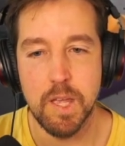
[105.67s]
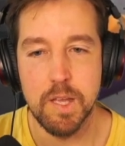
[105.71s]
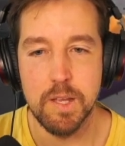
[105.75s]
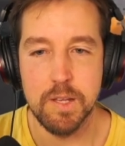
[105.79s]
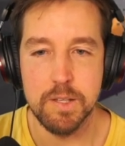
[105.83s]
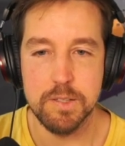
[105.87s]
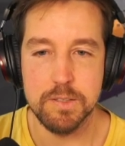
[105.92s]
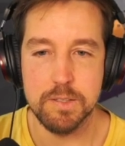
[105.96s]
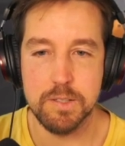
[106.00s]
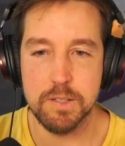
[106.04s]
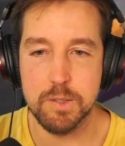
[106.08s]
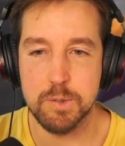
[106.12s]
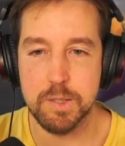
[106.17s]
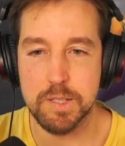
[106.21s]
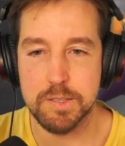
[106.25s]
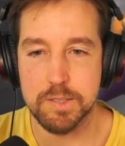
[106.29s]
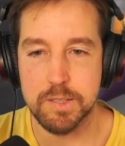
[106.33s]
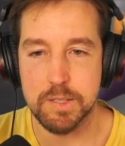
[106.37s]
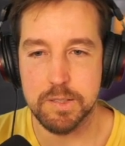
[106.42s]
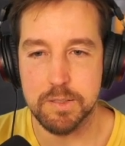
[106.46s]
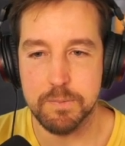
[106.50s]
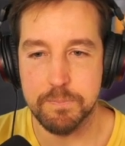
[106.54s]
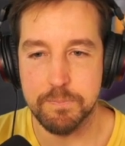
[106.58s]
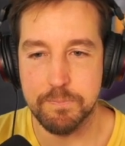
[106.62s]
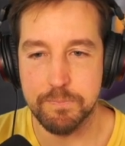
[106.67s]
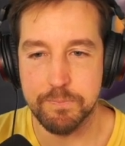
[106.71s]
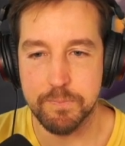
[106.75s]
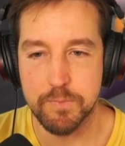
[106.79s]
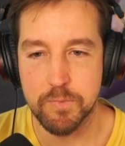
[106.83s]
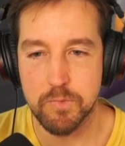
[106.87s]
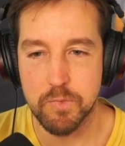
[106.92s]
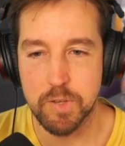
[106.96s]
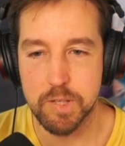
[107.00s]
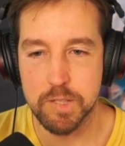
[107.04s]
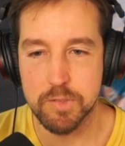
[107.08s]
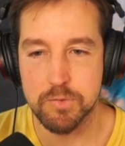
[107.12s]
So that's it.
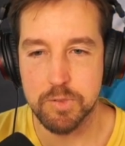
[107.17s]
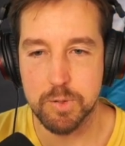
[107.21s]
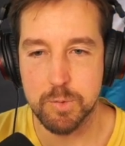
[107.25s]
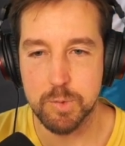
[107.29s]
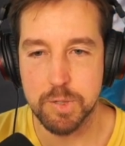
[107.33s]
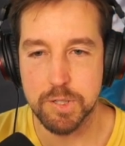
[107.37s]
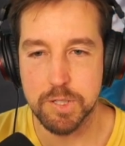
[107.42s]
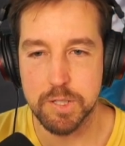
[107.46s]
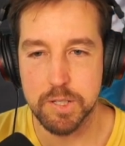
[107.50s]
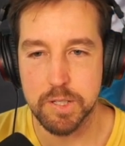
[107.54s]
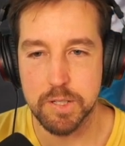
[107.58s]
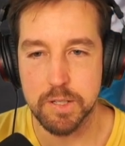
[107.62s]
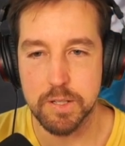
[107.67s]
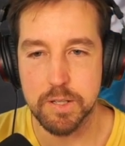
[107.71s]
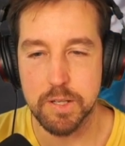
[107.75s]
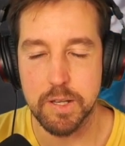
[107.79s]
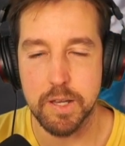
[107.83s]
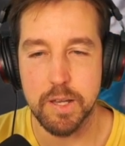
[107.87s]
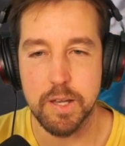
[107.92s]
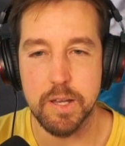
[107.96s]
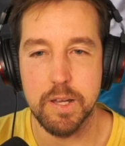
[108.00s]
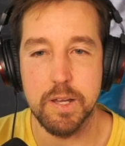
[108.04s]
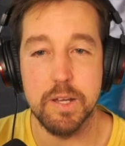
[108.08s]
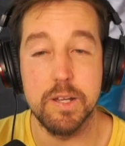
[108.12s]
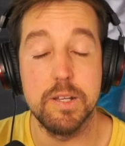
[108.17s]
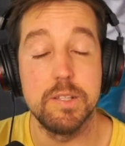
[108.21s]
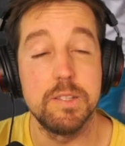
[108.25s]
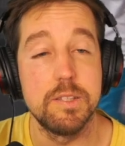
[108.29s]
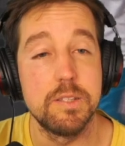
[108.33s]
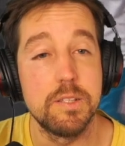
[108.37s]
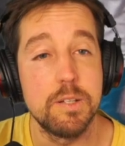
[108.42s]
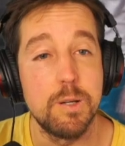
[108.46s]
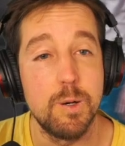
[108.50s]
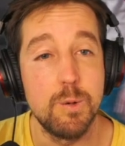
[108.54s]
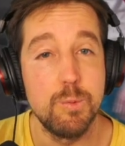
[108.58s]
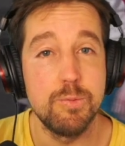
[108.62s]
Thanks for watching and
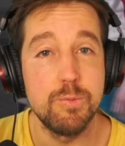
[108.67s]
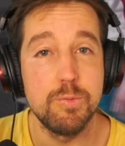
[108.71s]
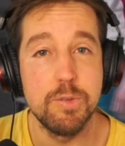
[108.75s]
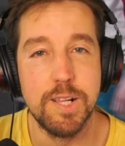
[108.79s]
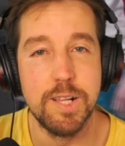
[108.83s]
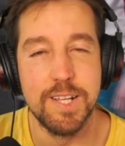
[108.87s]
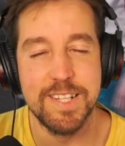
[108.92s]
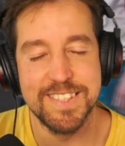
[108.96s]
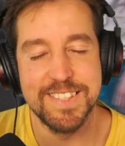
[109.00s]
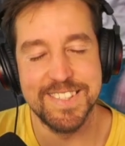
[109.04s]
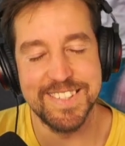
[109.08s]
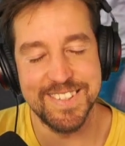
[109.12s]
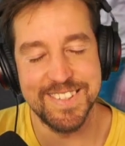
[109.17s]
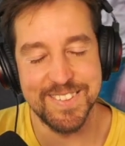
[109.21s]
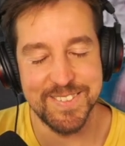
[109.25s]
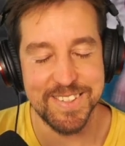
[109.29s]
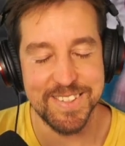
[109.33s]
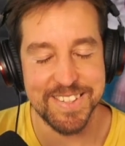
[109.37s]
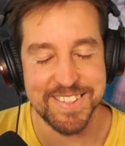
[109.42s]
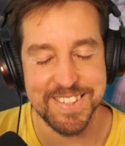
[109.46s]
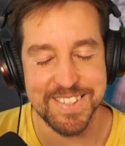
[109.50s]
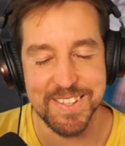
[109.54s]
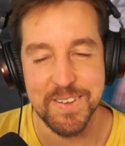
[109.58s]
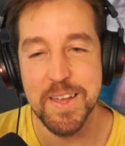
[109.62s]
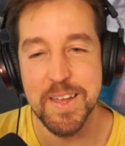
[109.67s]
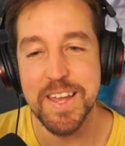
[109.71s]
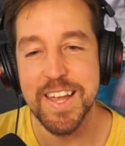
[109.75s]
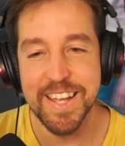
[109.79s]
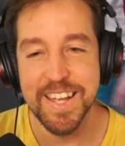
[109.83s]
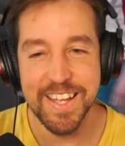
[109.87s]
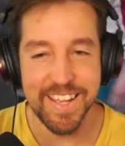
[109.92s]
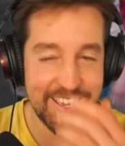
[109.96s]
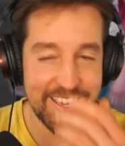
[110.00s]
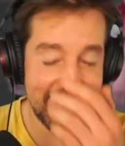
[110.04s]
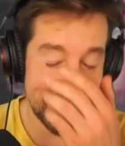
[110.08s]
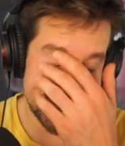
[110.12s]
hopefully see you next time.
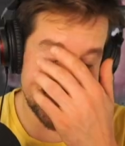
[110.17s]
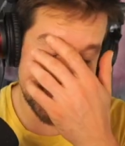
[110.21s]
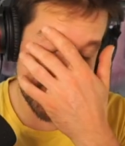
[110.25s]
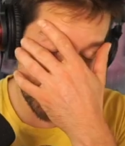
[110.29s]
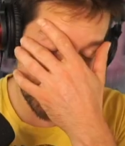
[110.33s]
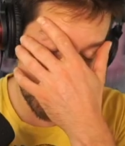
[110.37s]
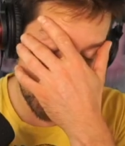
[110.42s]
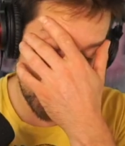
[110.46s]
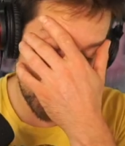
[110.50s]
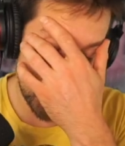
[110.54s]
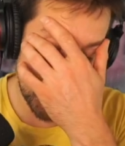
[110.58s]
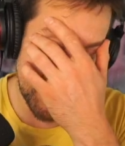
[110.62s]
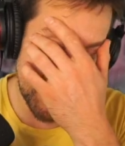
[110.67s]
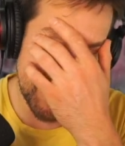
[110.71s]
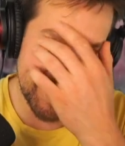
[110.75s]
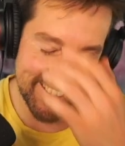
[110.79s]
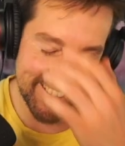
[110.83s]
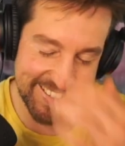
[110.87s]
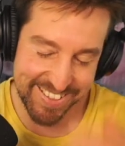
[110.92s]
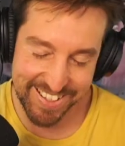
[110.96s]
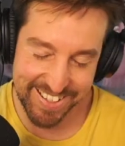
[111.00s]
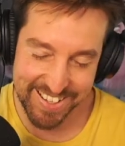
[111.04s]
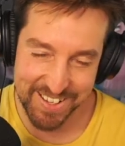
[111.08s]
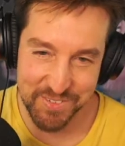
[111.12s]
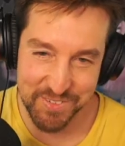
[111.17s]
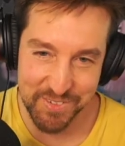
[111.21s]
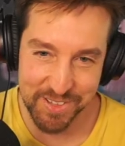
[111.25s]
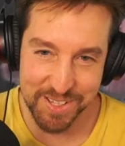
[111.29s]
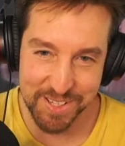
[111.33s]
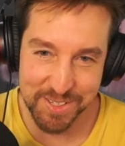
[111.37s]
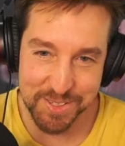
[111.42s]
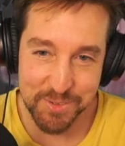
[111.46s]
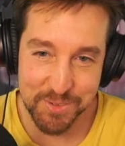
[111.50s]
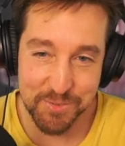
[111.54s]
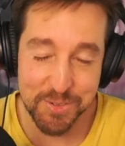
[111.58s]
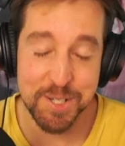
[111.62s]
Yeah, so I fell
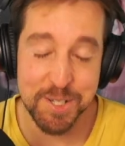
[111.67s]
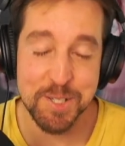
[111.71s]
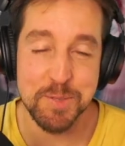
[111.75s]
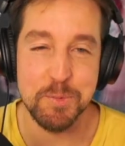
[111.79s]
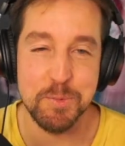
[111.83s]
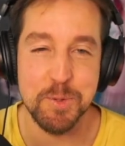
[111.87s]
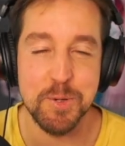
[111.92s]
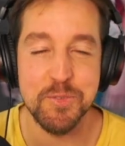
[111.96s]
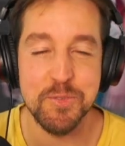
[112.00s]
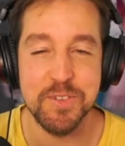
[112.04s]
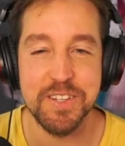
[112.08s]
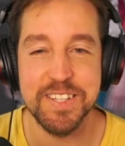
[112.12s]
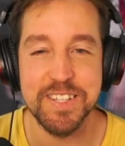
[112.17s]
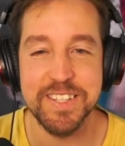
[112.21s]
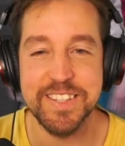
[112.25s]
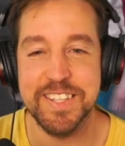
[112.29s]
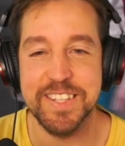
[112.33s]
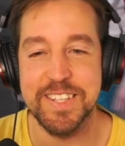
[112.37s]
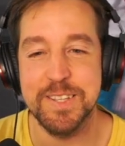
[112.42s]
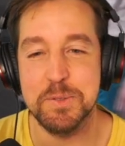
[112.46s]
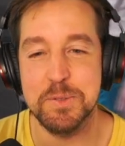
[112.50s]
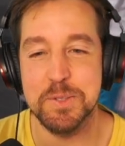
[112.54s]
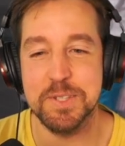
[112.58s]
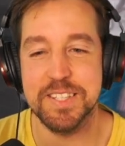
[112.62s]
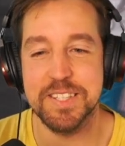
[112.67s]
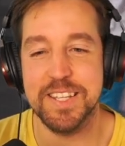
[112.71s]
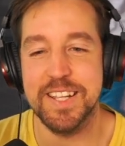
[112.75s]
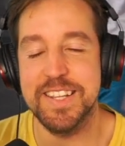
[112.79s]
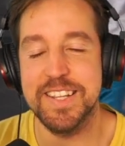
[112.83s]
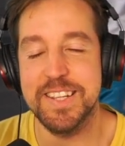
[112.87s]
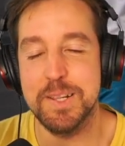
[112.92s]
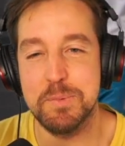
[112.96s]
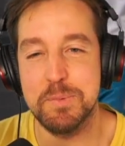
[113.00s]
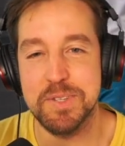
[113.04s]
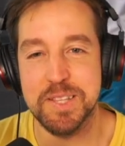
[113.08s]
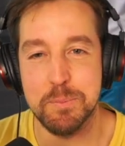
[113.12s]
on the first move. It was a
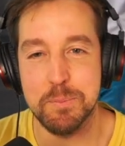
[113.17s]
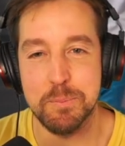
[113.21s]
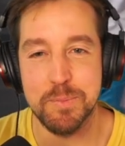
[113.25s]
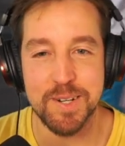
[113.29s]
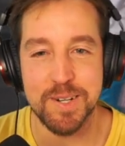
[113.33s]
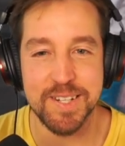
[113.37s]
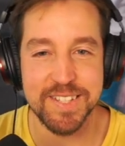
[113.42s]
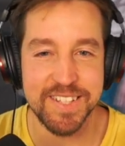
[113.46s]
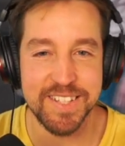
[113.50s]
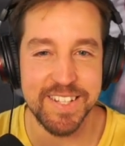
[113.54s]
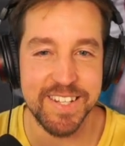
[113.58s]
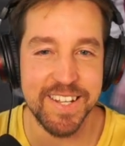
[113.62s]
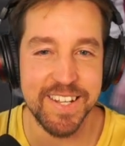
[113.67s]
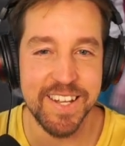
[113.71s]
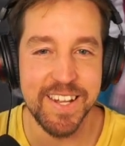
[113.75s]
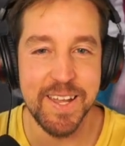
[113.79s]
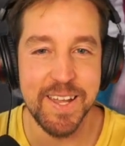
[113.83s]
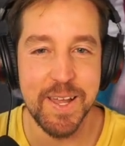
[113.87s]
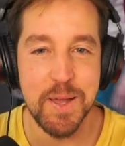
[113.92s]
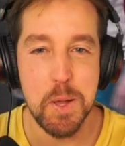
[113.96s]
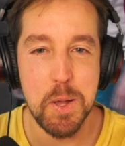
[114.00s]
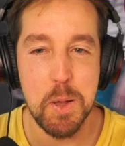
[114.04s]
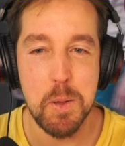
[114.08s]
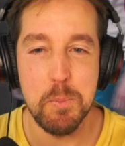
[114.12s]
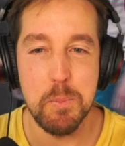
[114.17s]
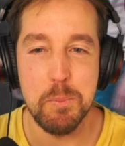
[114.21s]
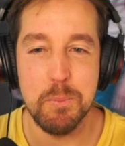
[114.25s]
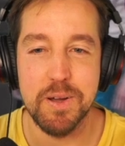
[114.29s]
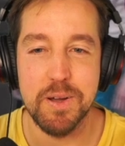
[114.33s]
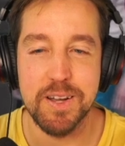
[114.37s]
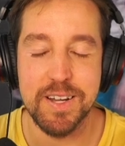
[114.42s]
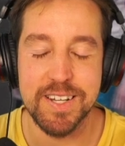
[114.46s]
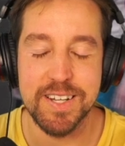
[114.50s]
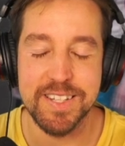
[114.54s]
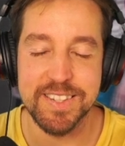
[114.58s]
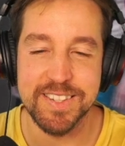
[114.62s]
little bit embarrassing,
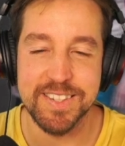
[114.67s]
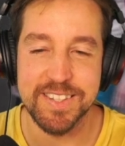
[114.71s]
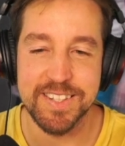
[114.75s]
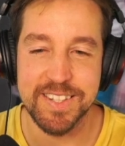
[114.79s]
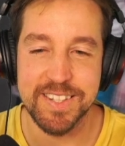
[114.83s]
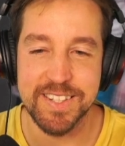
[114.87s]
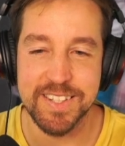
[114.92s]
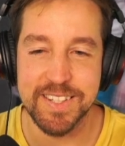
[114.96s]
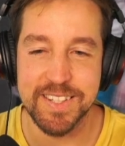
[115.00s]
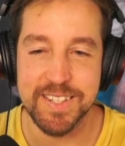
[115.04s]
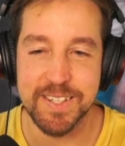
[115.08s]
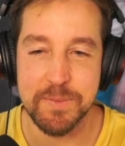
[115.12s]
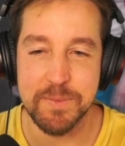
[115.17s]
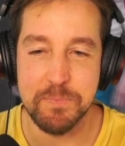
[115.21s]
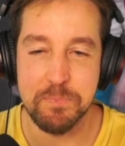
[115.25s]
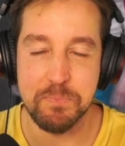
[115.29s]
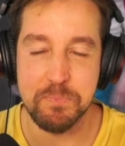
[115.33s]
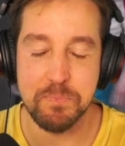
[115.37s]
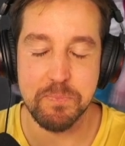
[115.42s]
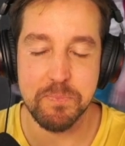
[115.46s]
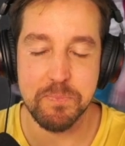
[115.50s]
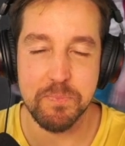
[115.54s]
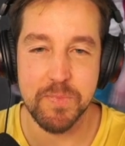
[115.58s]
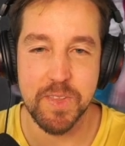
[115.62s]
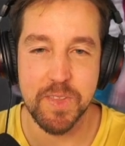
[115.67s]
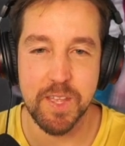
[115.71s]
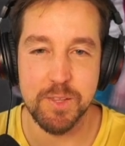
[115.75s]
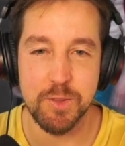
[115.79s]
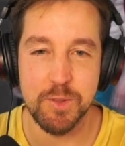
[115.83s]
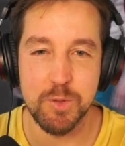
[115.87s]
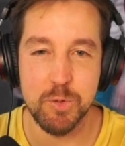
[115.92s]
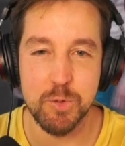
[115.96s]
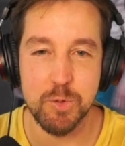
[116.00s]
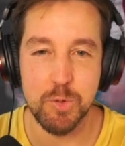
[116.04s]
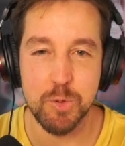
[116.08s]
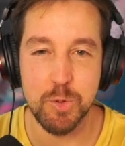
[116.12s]
but to
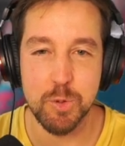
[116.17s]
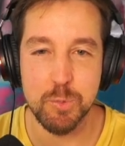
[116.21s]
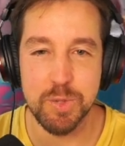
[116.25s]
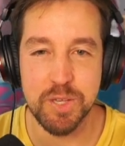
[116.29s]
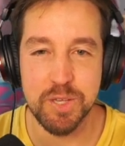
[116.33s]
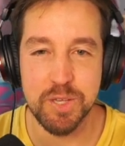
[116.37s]
be